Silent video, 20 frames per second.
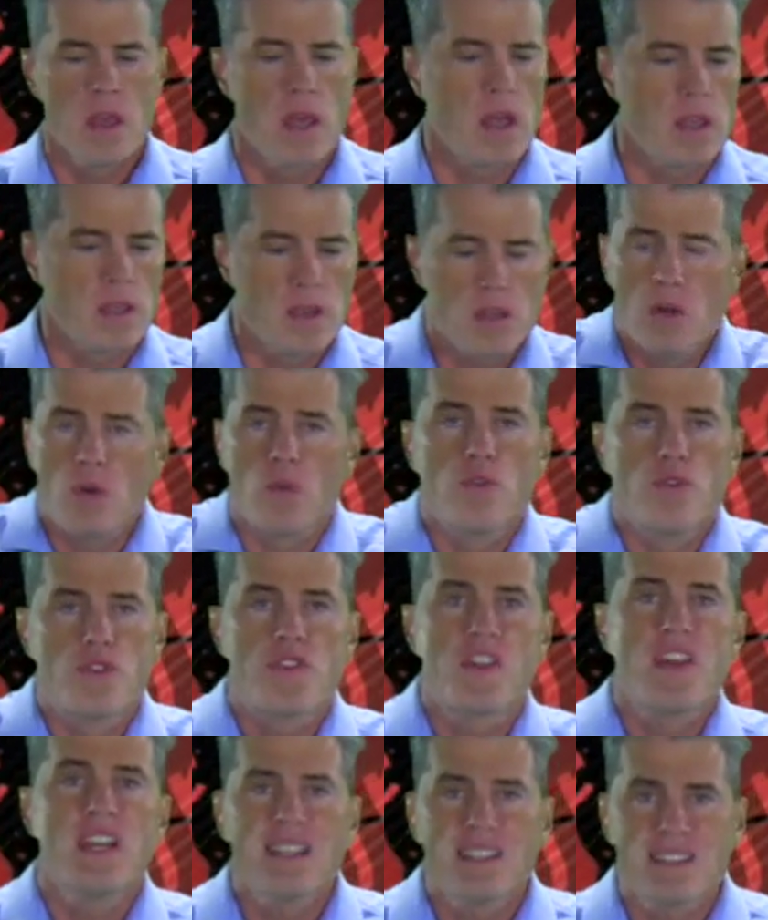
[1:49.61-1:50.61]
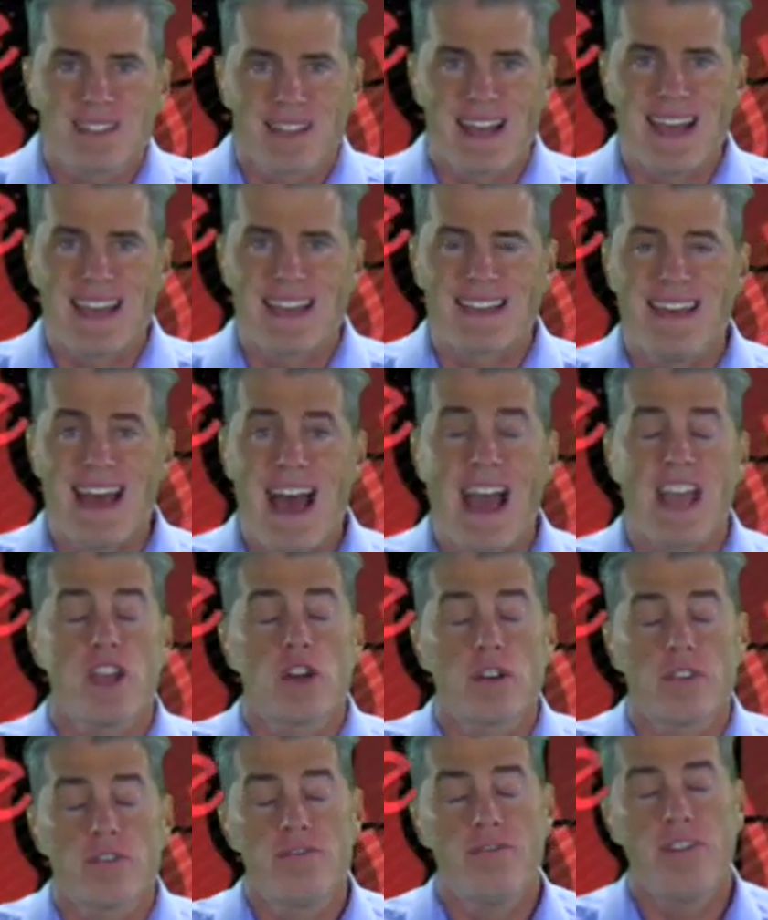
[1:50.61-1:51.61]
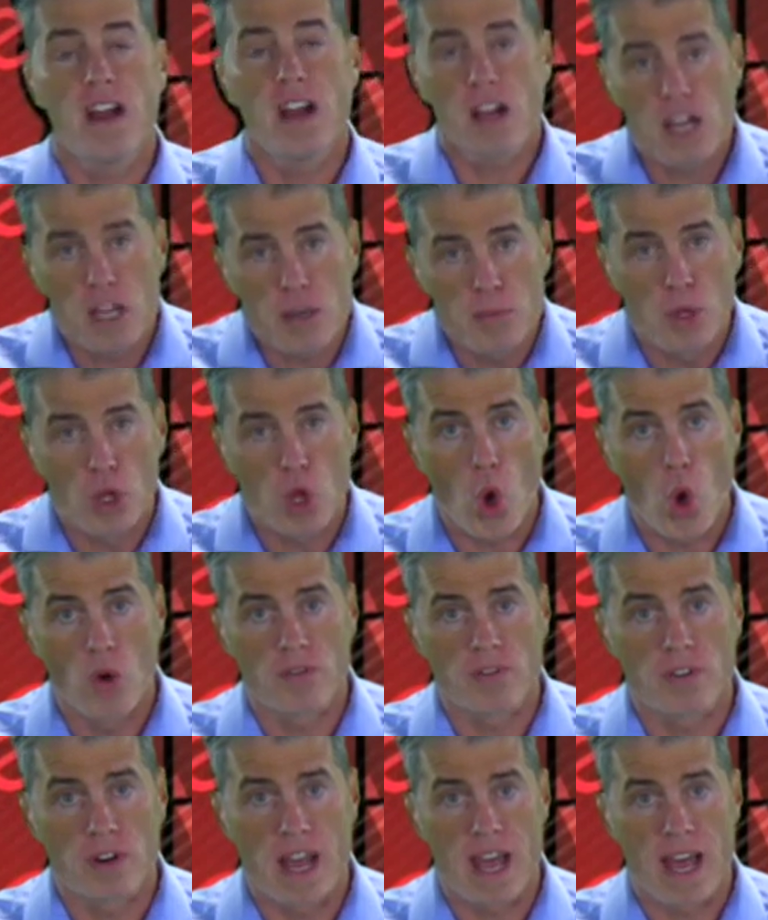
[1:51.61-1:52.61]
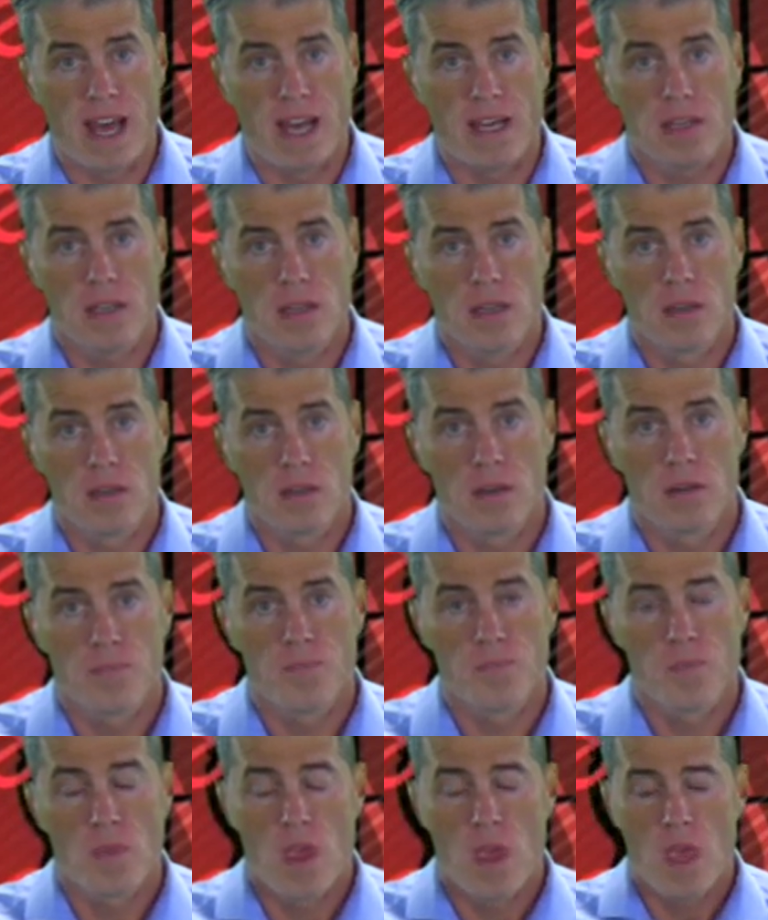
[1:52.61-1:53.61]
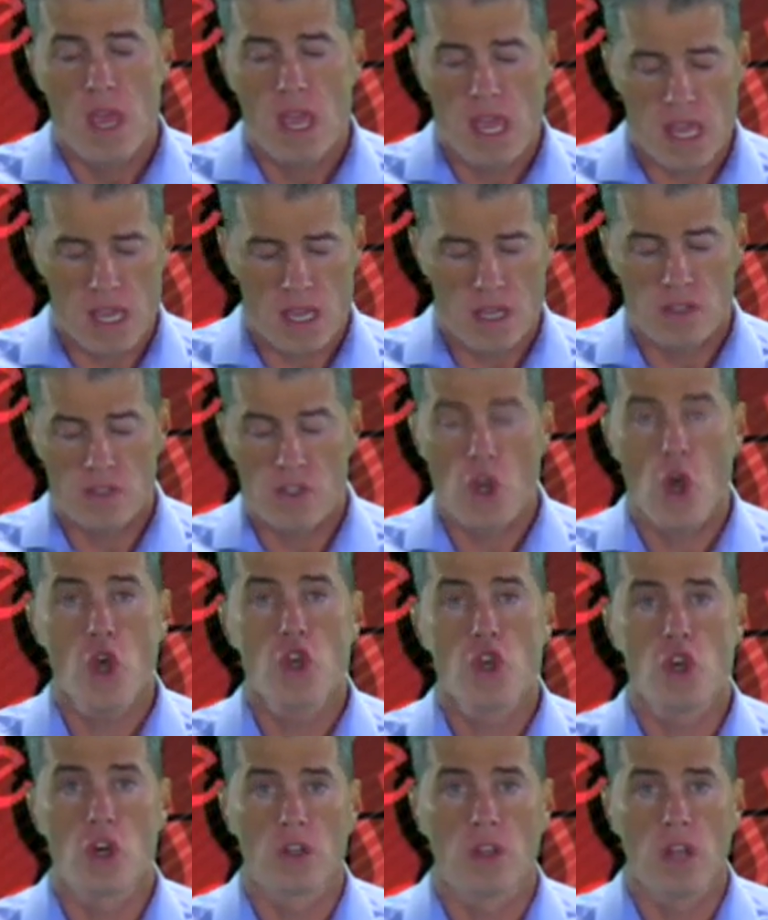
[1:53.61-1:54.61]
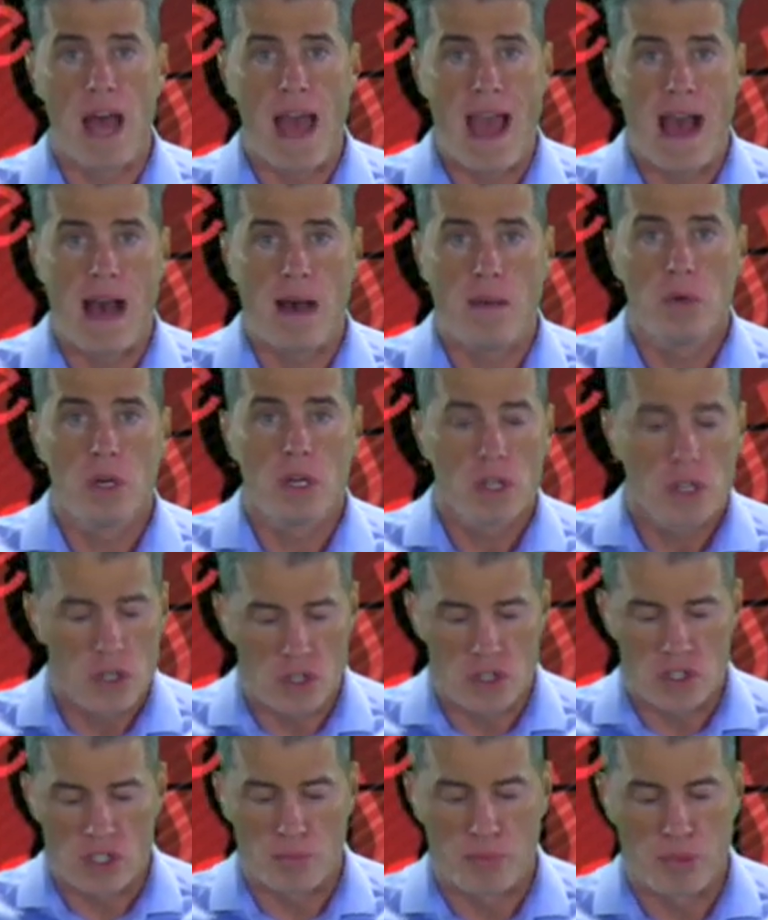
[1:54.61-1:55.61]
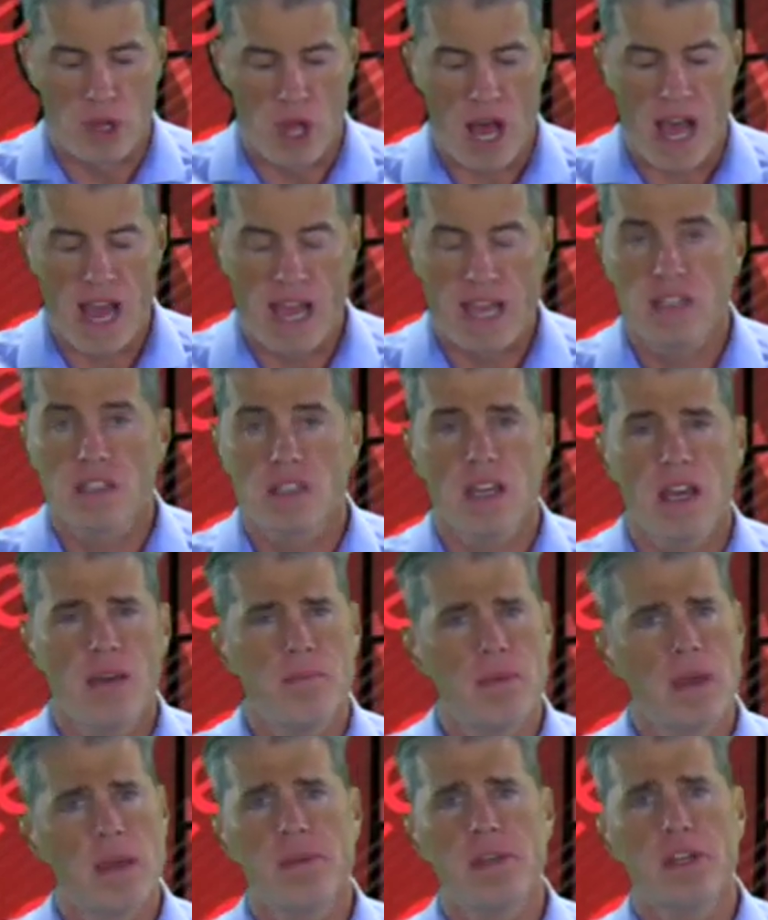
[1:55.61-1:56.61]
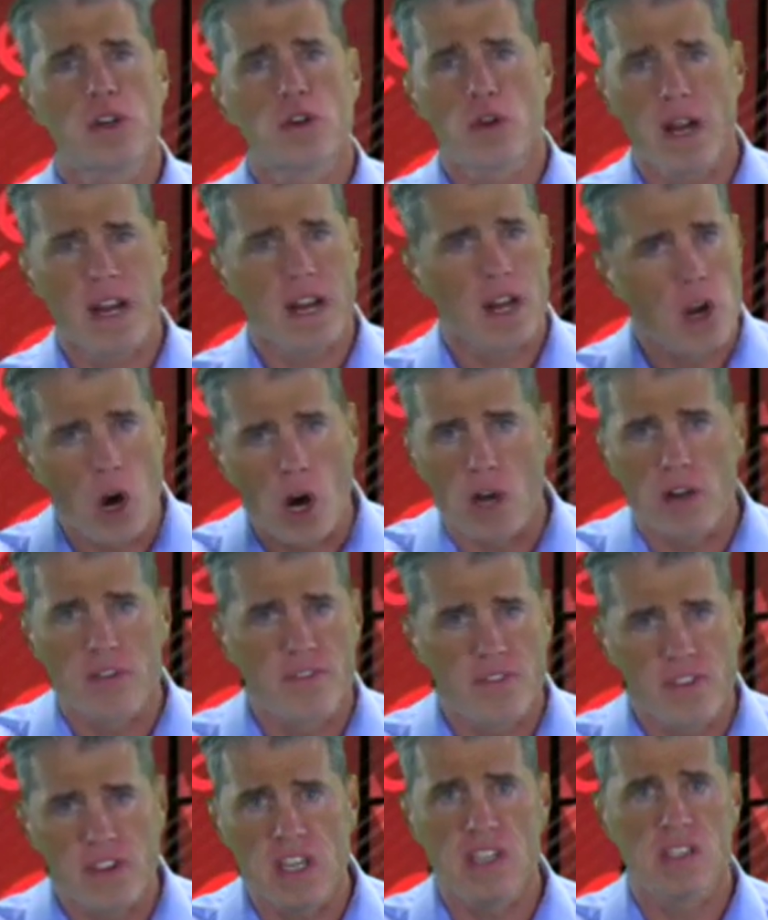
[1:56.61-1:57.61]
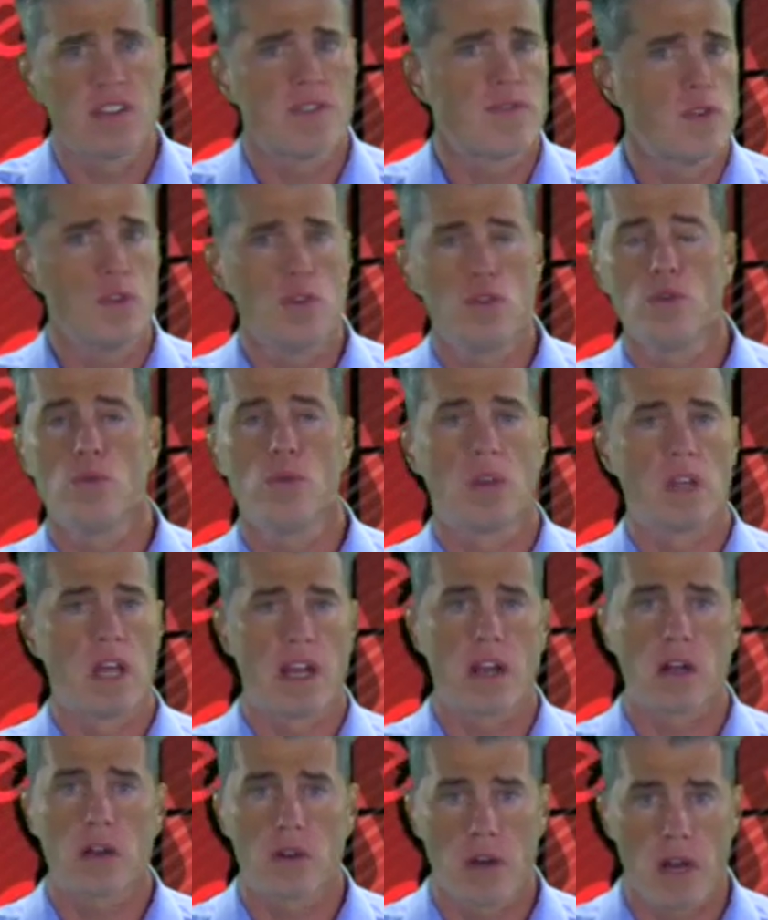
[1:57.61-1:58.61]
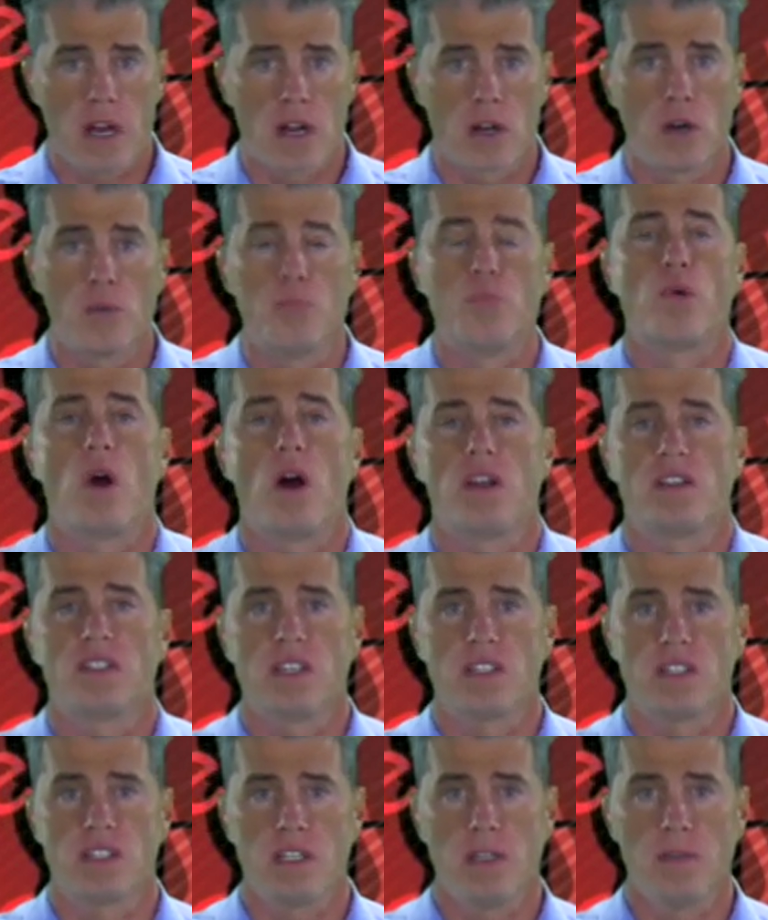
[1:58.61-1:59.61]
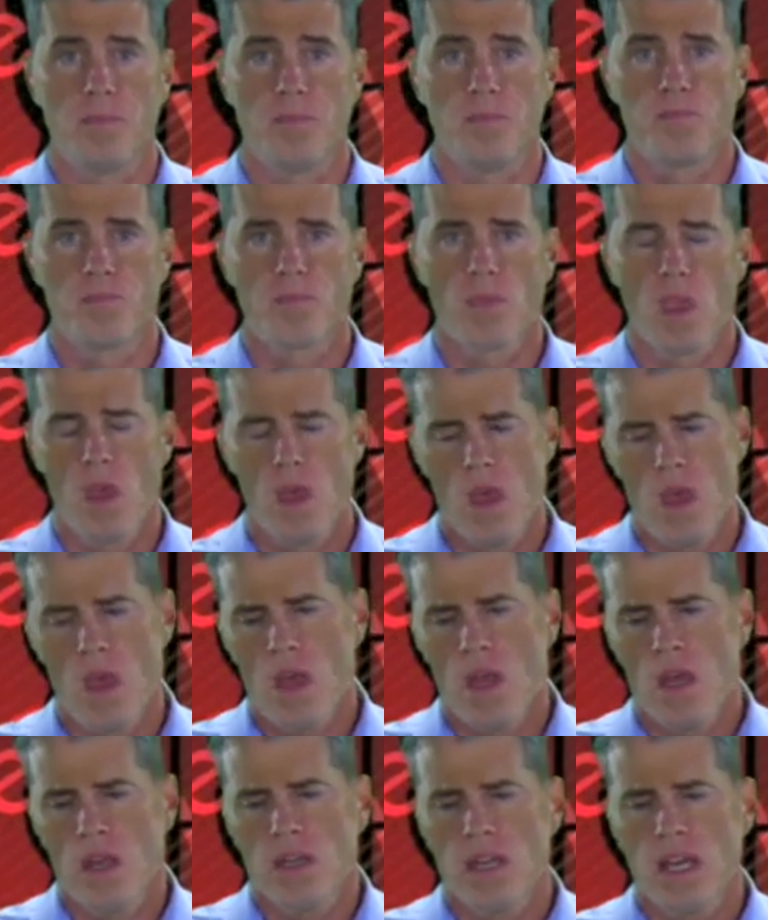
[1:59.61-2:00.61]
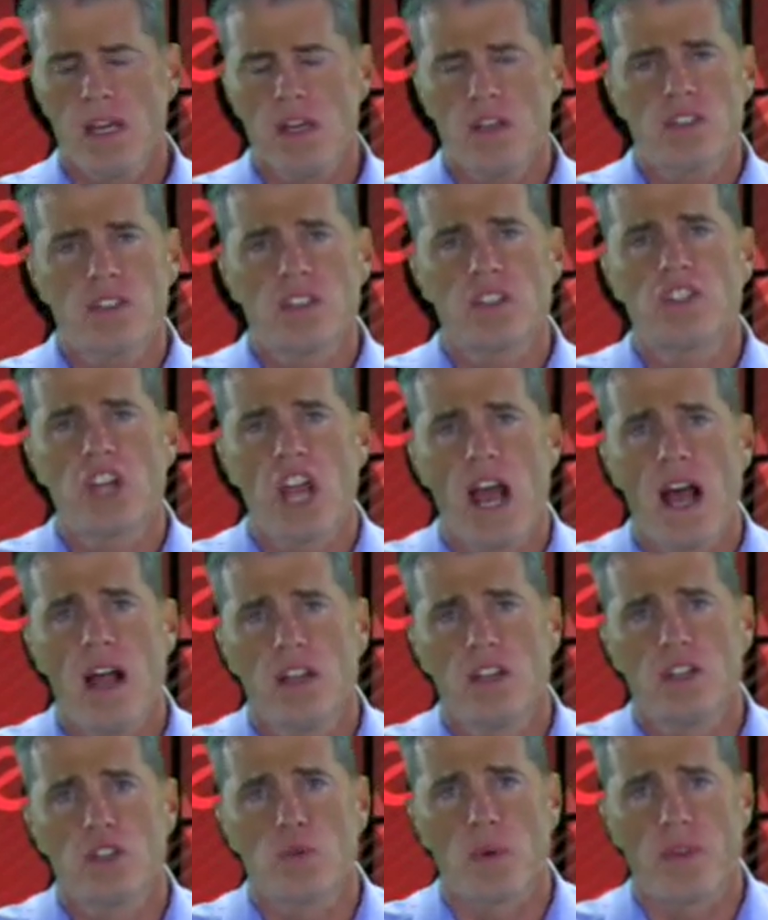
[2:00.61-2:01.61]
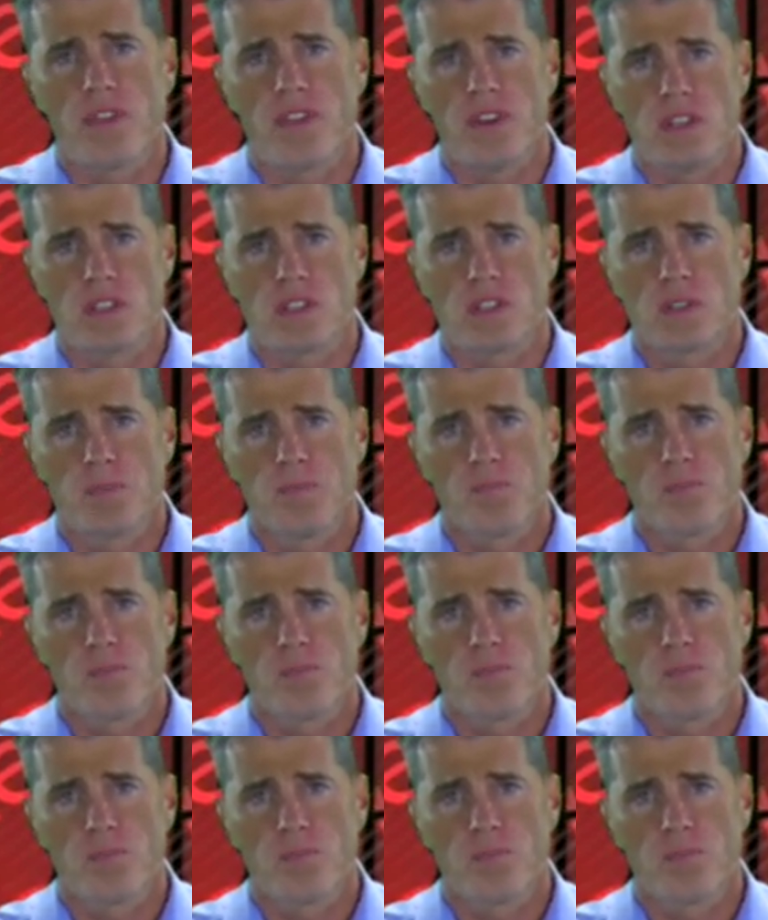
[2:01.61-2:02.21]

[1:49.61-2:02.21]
Things like that. Your variable overhead is your lab, your supplies, and maybe credit card fees if you do a lot of credit card processing. Now here's the challenge with this.